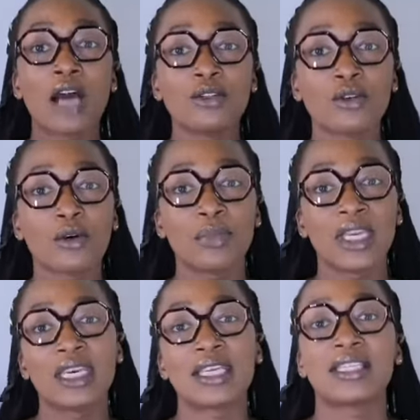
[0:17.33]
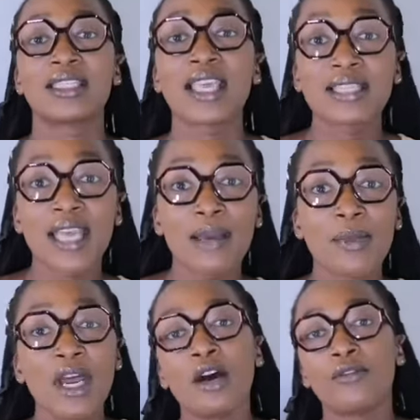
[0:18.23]
outdoor picnic
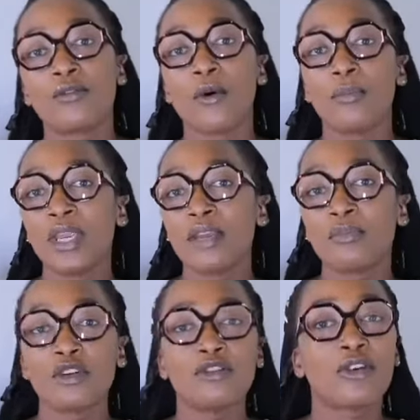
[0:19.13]
setup for people,